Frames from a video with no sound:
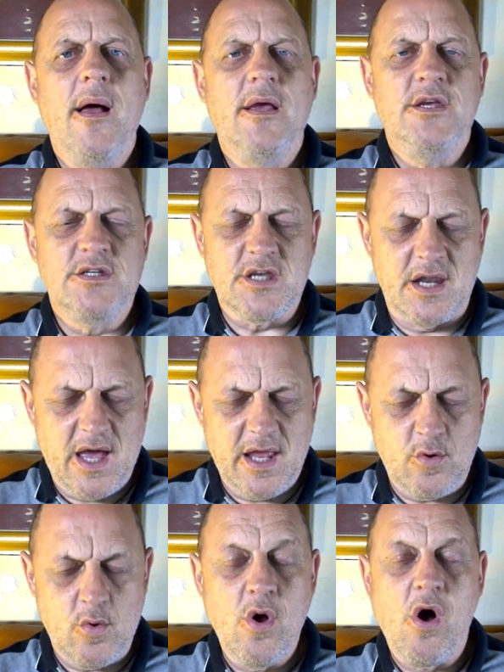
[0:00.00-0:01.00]

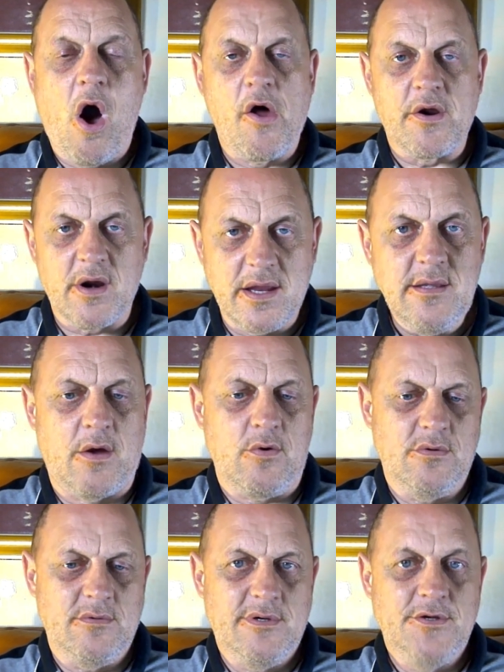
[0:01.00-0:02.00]
scenario right now.
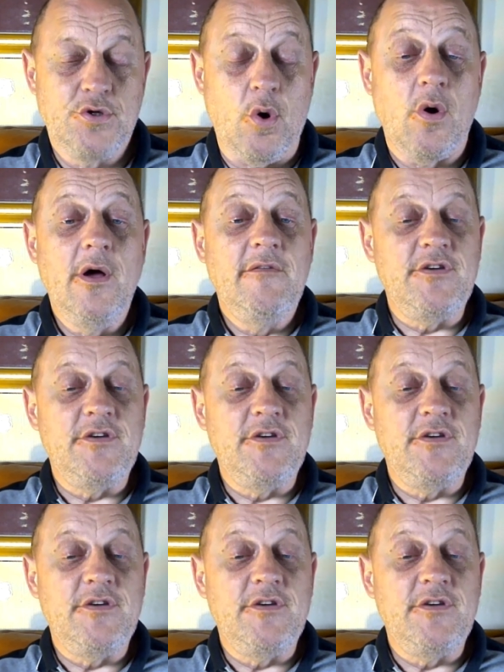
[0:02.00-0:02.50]
So if you